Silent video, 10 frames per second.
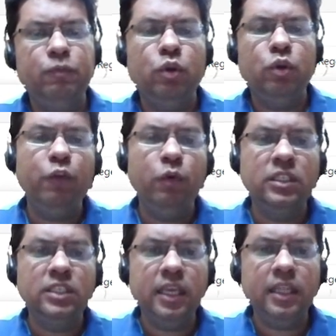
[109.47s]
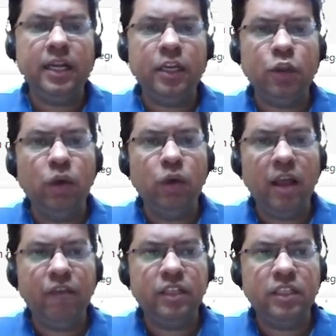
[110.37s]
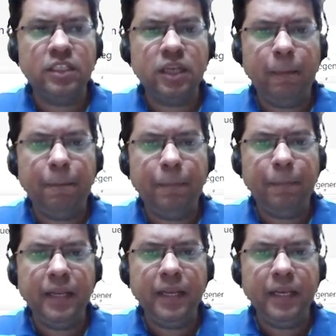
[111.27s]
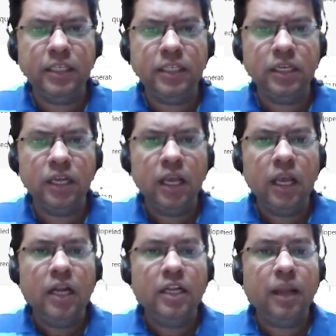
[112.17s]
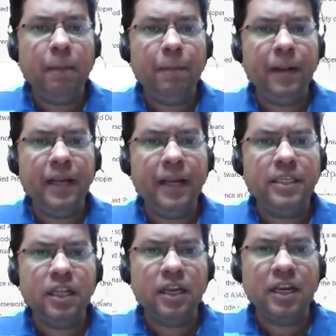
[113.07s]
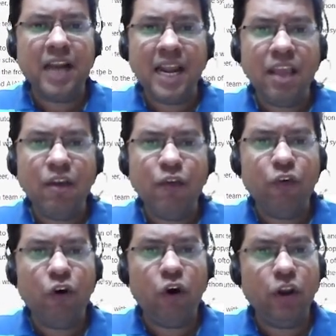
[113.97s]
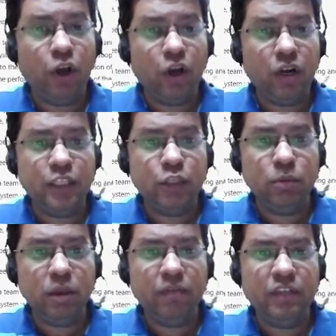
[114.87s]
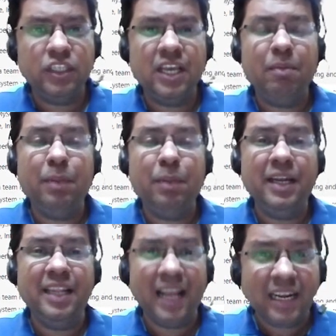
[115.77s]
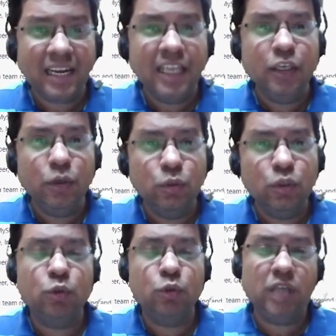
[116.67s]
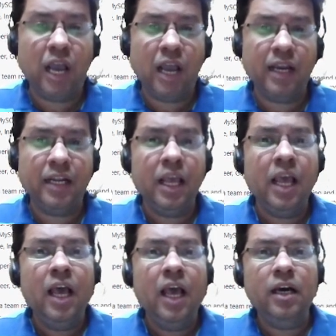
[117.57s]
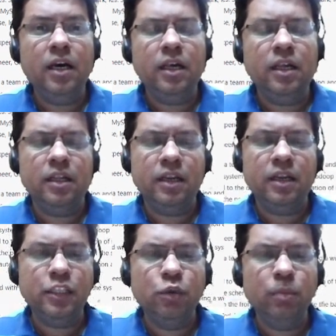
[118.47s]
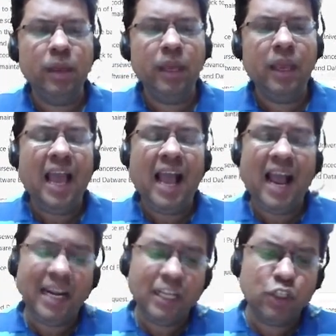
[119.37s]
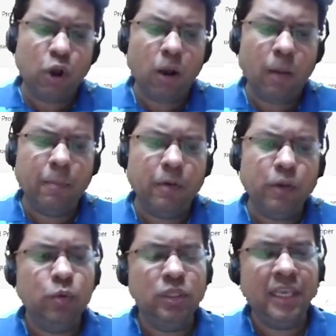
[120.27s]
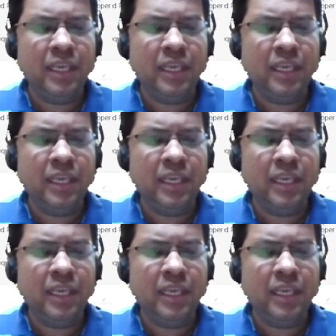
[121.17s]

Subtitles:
if you will see that you have this complete template ready for your resume, which can be directly used to target a resume and a job using